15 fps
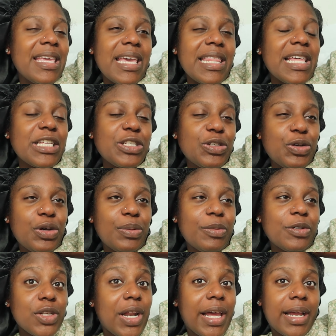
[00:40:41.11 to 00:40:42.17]
yeah, that's normal.
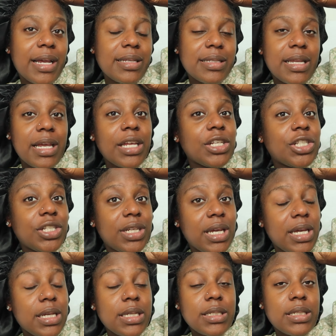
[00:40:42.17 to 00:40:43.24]
So like I said, she
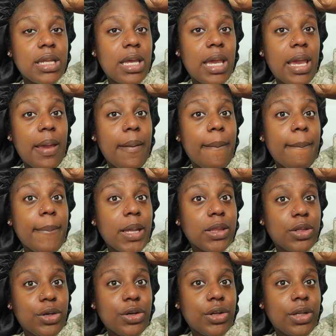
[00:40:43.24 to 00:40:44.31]
is a
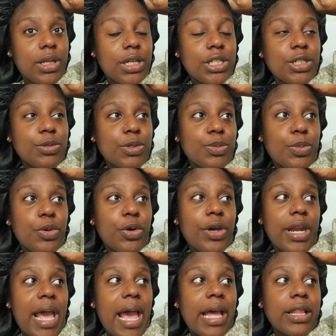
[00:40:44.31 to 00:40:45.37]
month early. She was
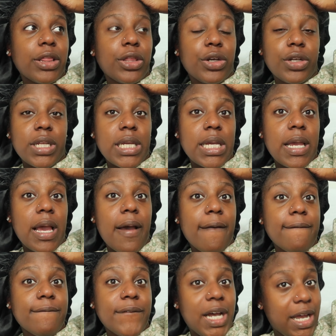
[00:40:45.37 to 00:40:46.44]
born at
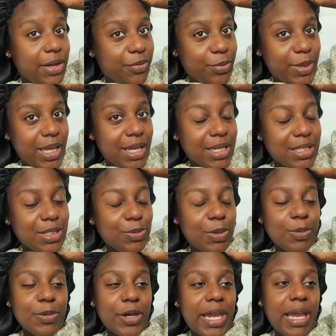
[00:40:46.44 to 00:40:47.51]
35 weeks.
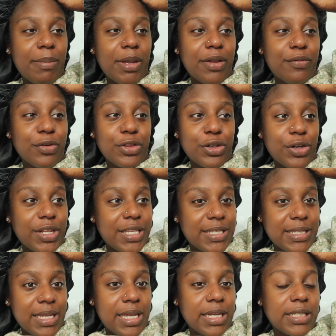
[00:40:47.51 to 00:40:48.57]
We were aiming for
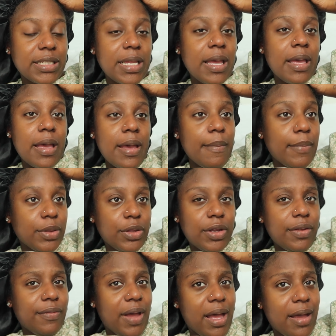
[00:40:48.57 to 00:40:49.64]
36, but
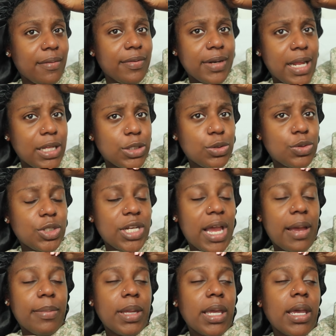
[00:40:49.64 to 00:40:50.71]
35, not too
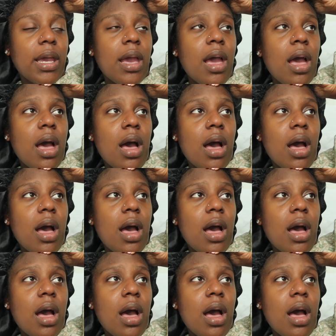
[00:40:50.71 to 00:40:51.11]
shabby.